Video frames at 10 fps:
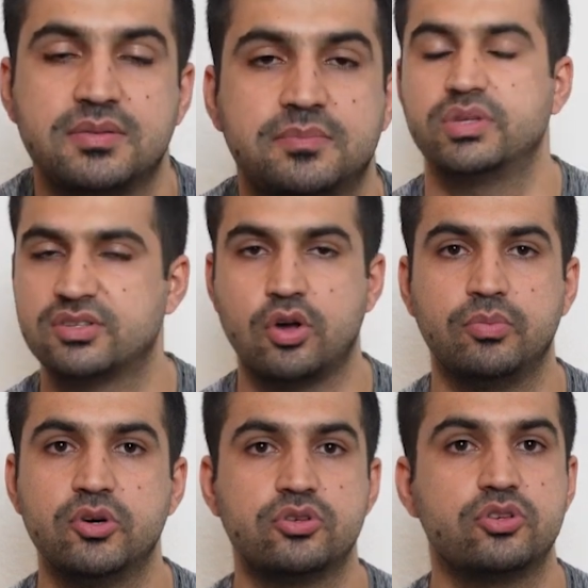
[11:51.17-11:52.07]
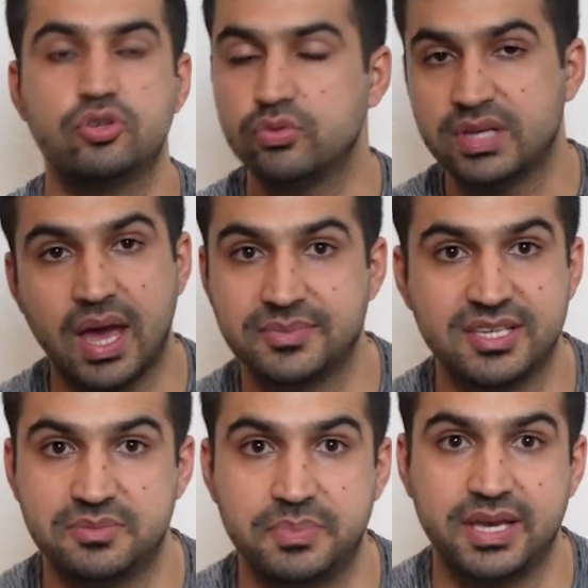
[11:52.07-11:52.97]
which is almost 2 times
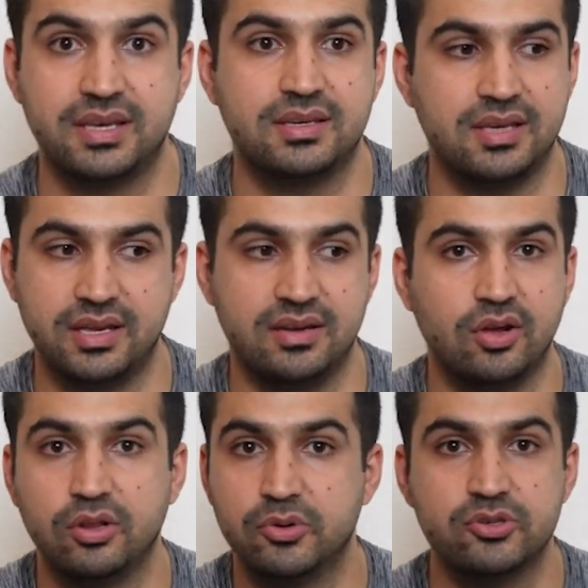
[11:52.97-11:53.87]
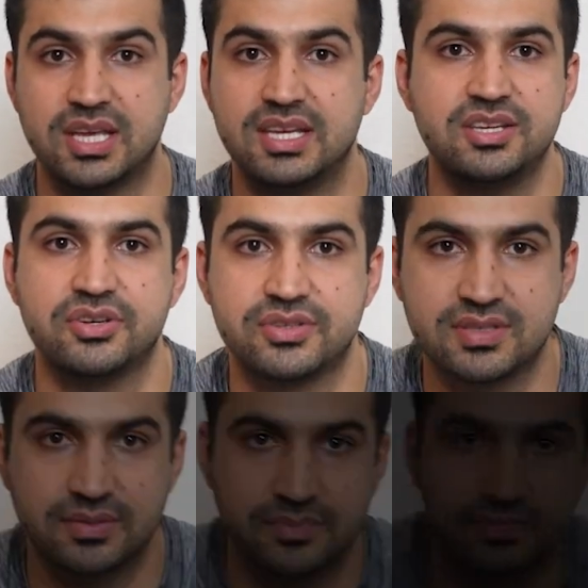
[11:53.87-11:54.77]
as big in almost 8 years.